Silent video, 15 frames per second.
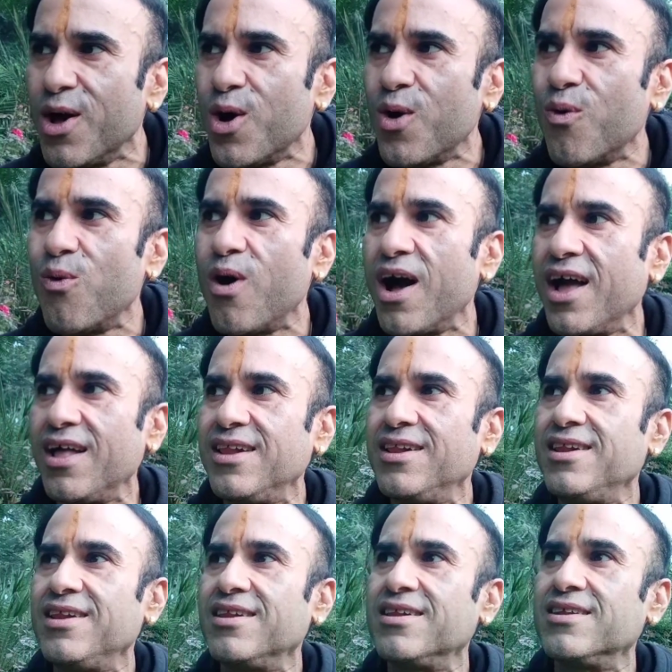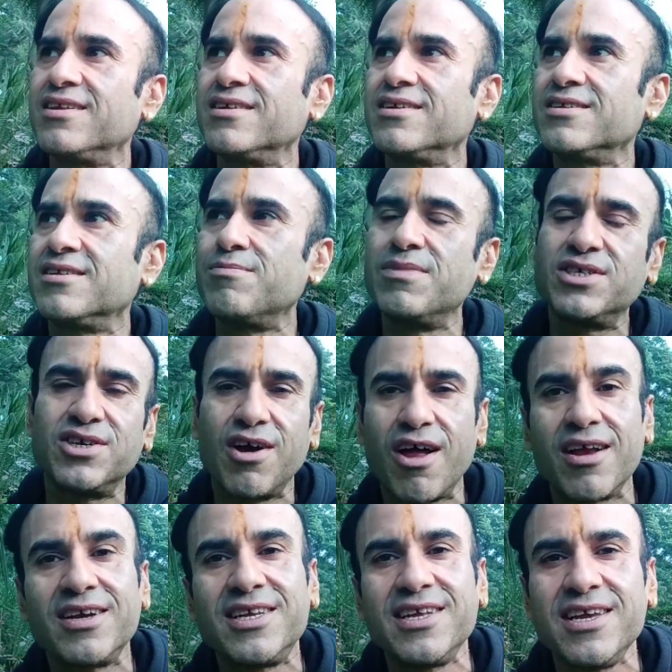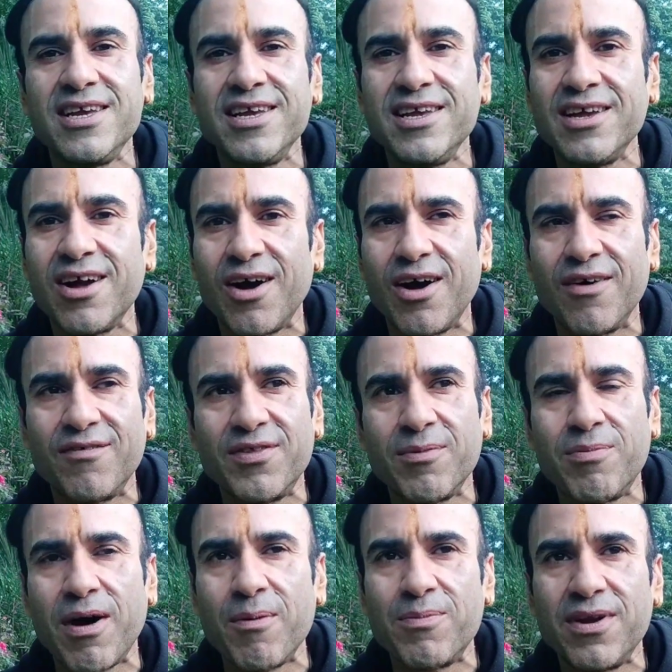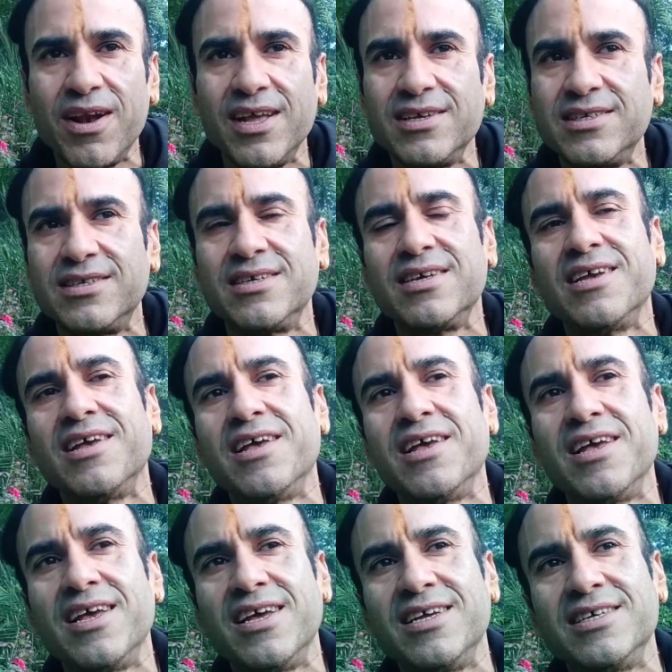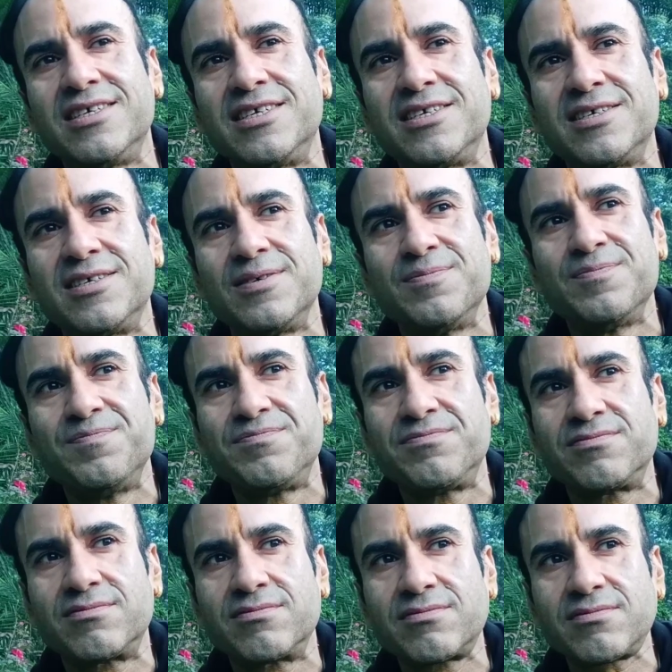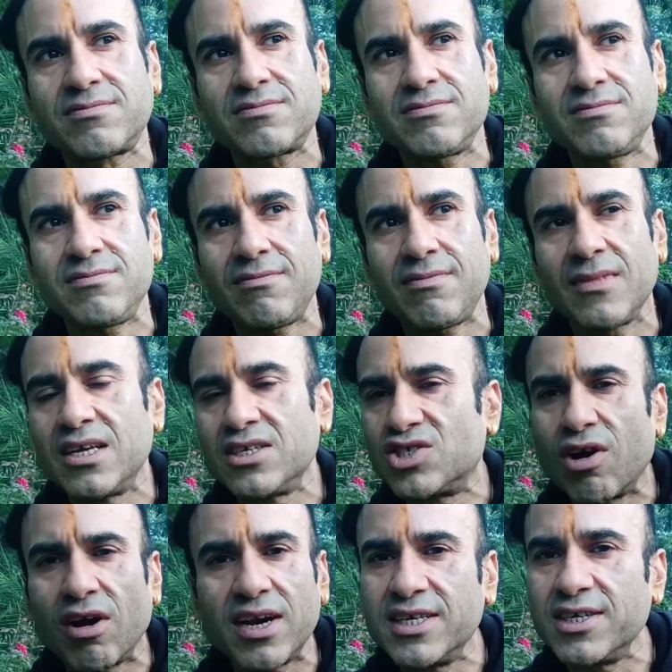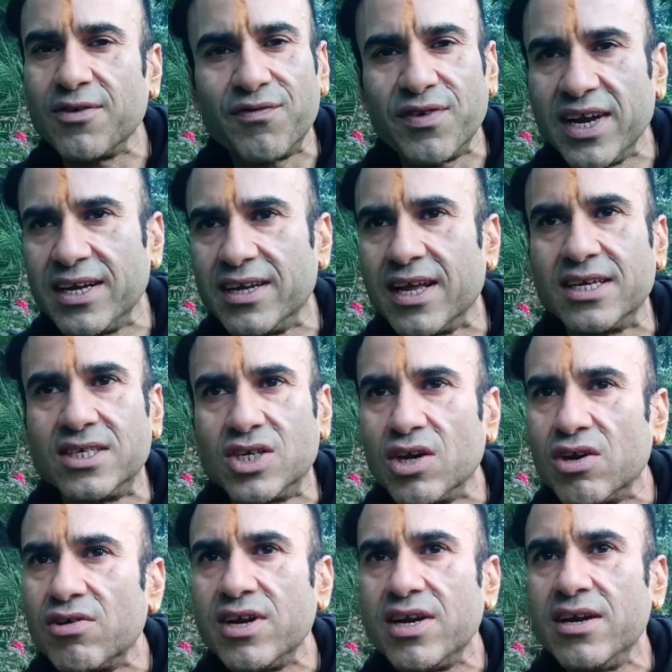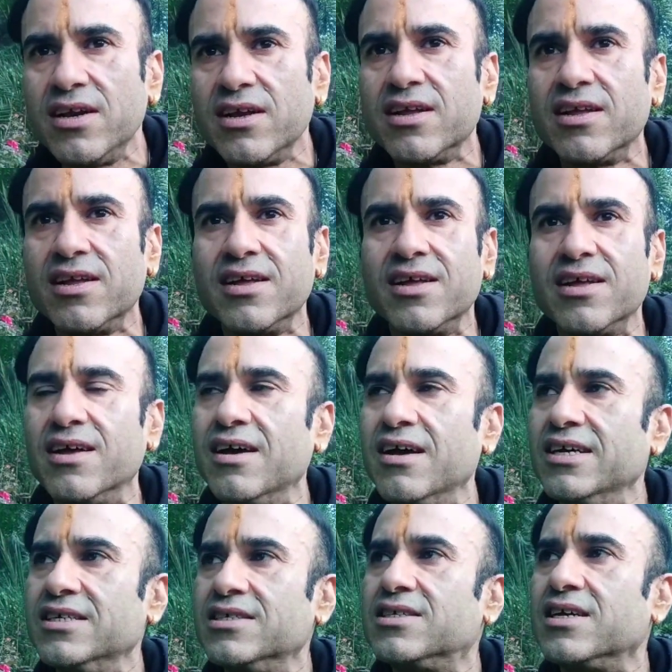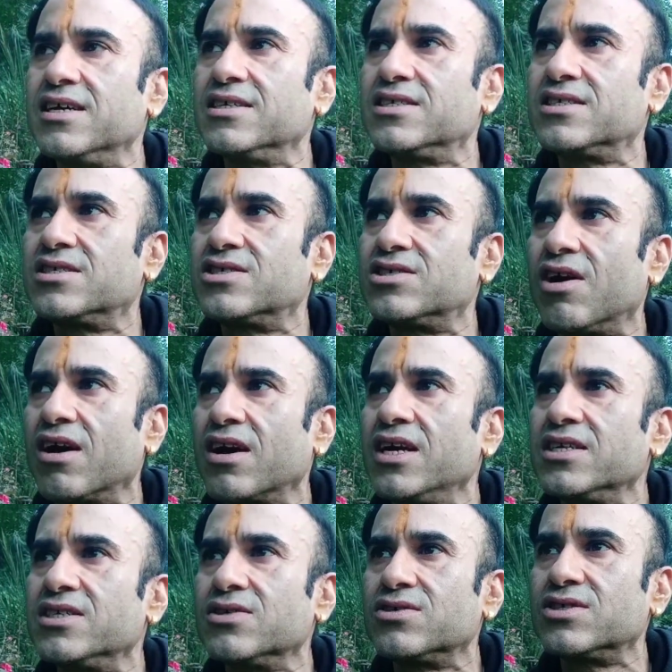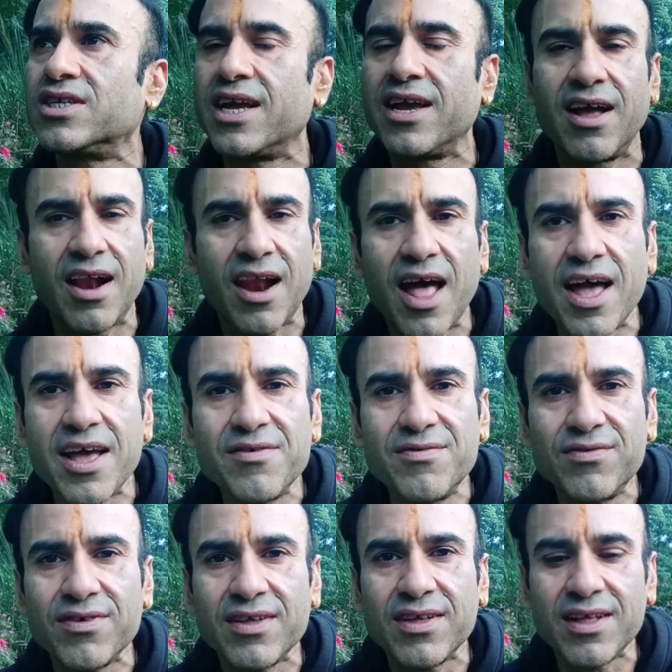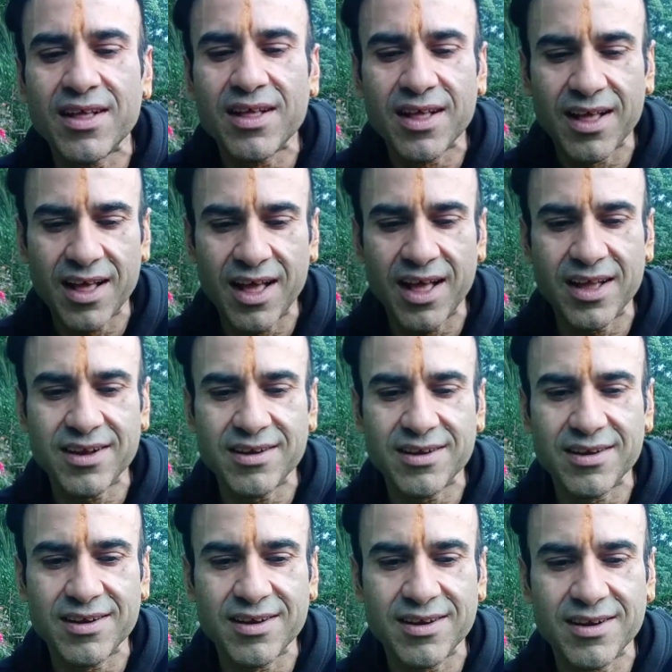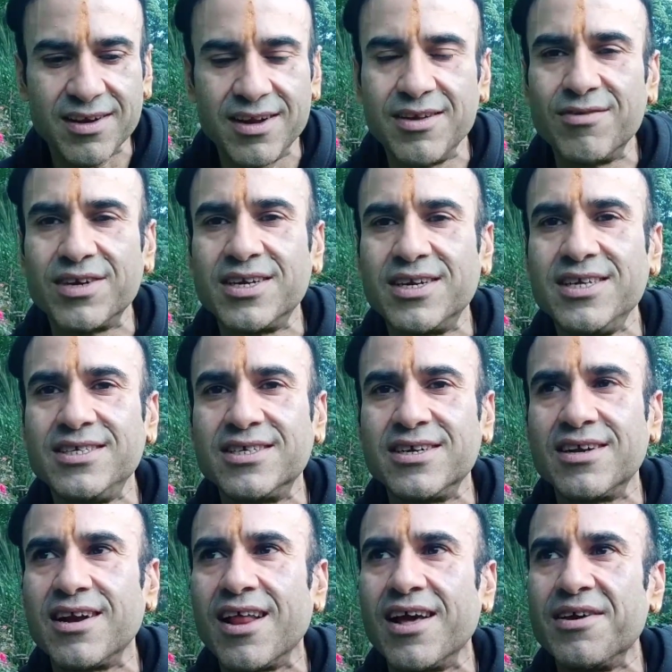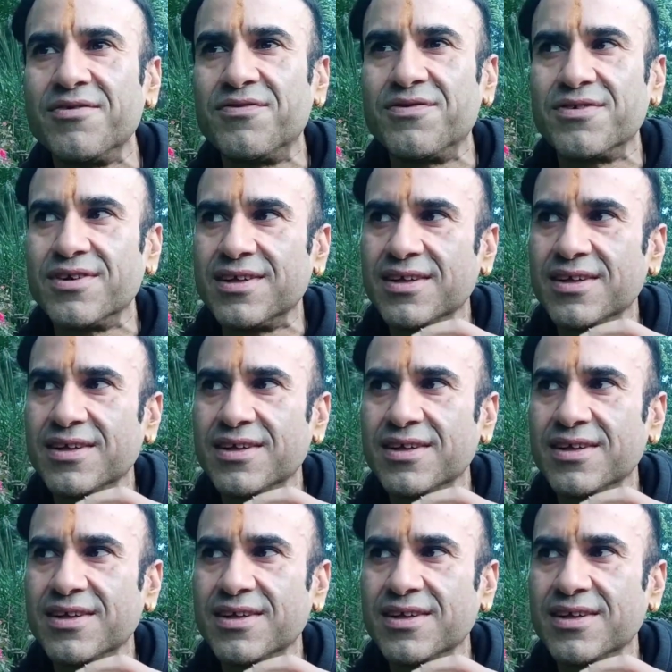while the majority of the populace is struggling to feed their children, is struggling to stay alive and live a decent life.